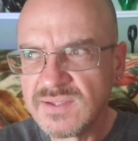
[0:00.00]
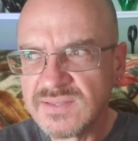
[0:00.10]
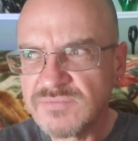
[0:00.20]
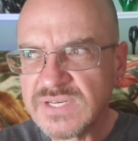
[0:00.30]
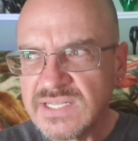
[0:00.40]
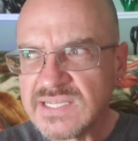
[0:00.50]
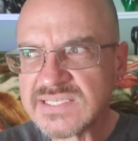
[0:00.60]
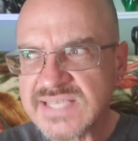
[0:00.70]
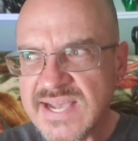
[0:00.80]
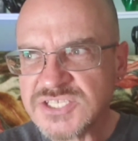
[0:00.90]
The vanilla
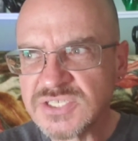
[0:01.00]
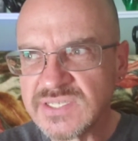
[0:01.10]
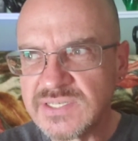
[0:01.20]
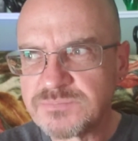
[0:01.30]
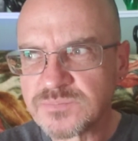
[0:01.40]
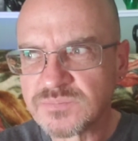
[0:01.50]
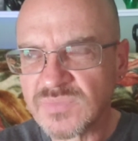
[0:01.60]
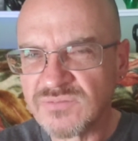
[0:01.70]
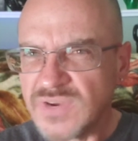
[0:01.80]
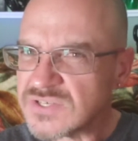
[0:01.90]
is actually
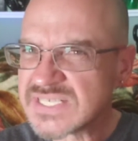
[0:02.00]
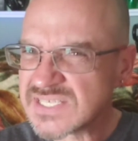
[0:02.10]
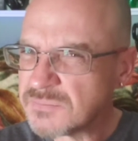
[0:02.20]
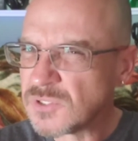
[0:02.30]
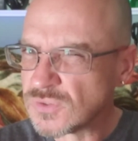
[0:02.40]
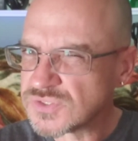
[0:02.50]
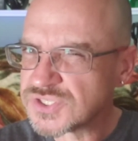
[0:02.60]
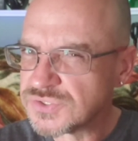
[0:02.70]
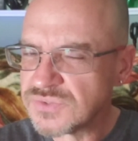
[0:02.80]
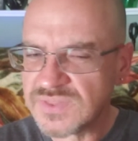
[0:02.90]
very similar
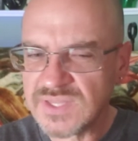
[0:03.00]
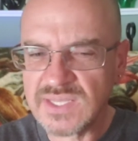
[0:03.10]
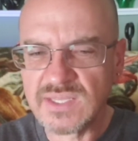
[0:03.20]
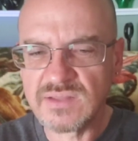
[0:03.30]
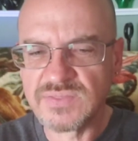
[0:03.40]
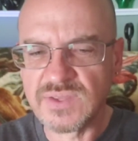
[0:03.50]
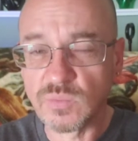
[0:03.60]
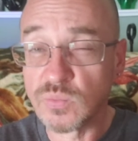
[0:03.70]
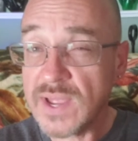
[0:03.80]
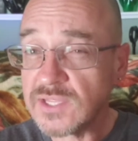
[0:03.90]
to the
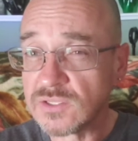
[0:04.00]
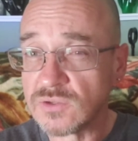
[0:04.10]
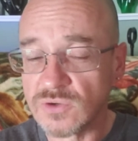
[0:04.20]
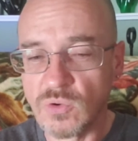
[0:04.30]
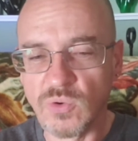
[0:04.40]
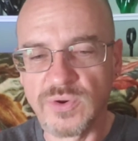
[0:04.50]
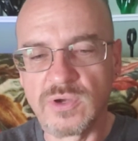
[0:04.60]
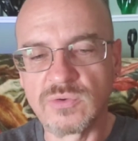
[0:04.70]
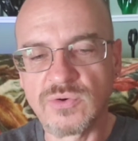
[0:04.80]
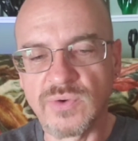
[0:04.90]
regular
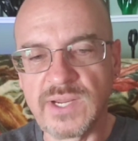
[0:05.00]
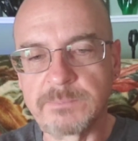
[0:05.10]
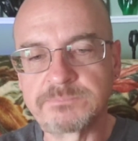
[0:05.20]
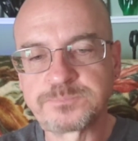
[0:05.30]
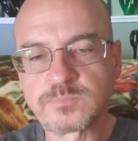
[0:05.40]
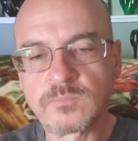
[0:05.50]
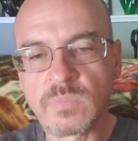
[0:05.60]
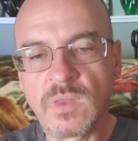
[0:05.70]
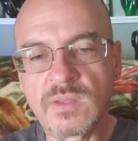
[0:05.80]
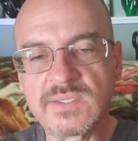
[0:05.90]
Oreo cream.
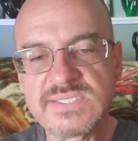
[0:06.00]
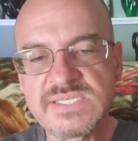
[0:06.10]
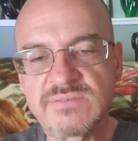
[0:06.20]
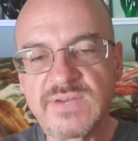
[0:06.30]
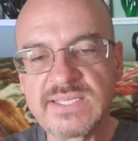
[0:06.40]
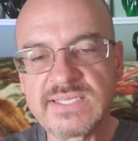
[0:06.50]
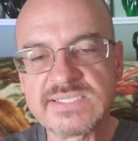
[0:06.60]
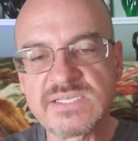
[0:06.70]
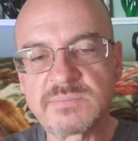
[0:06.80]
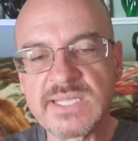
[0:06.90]
Let's see if I can
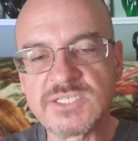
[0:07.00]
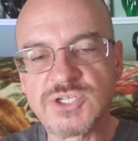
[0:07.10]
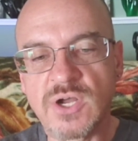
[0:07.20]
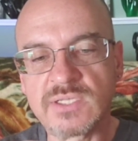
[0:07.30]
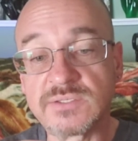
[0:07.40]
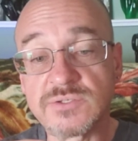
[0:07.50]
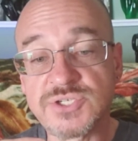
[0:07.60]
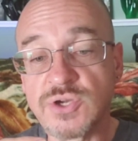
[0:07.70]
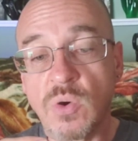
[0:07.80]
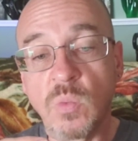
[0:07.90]
get some of that chocolate.
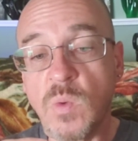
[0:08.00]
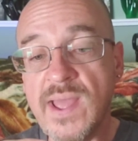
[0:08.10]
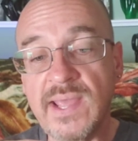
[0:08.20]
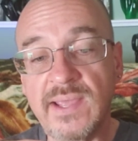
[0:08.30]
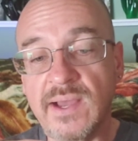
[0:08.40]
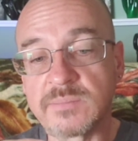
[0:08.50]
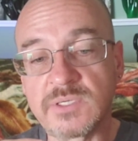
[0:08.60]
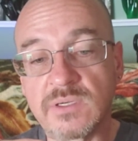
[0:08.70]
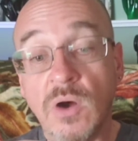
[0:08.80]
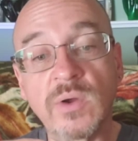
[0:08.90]
There's no way I'm
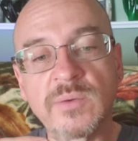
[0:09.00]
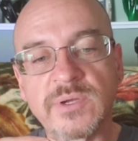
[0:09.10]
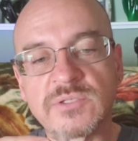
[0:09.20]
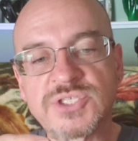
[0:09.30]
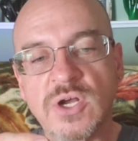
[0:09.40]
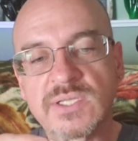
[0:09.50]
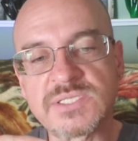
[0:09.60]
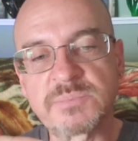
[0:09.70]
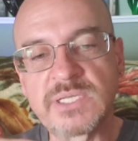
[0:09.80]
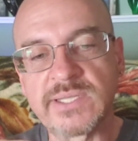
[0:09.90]
going to... Oh, here we go. The
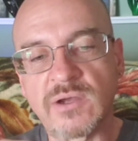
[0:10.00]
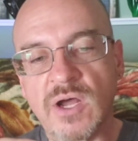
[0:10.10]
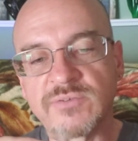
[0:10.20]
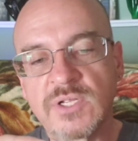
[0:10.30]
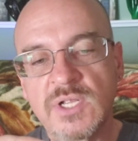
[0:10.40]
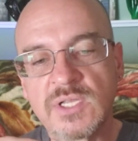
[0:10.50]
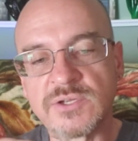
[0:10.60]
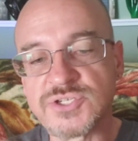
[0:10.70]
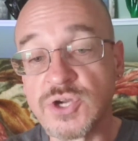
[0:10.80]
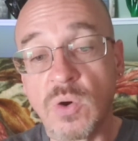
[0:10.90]
chocolate's peeling off.
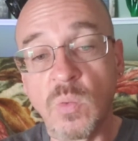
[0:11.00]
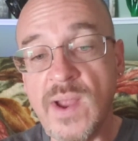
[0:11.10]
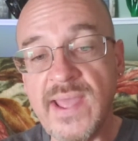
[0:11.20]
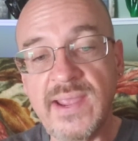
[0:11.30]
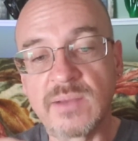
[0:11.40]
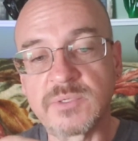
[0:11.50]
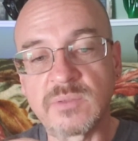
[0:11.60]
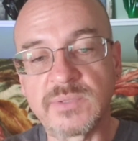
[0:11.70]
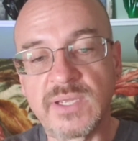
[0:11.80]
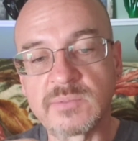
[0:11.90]
There's no way I'm
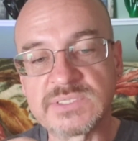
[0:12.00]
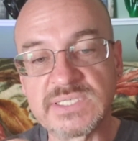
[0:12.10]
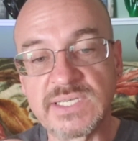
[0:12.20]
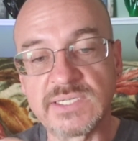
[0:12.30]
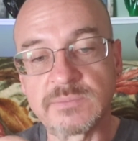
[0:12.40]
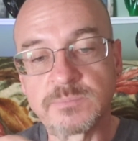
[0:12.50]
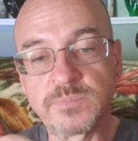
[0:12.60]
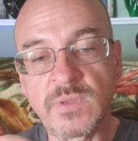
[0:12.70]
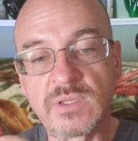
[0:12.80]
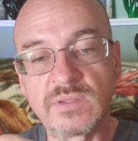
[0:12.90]
going to be able to get
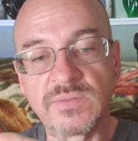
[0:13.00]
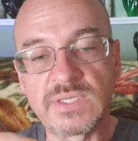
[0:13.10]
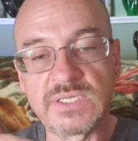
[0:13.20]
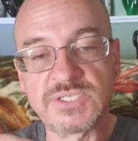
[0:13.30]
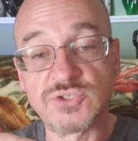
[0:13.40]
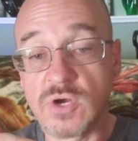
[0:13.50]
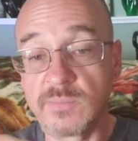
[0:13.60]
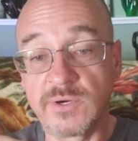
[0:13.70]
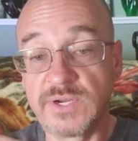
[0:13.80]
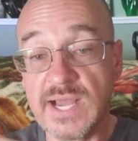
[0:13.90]
the
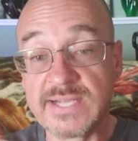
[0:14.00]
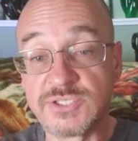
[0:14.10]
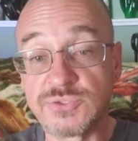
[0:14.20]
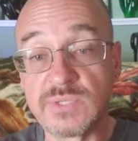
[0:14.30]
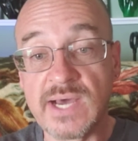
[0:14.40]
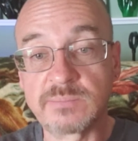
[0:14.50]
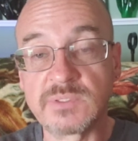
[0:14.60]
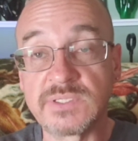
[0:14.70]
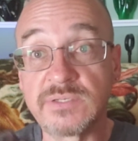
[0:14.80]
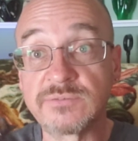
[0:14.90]
strawberry. I do not
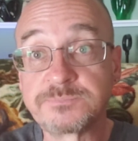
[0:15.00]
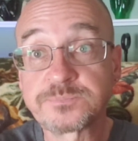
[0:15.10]
believe.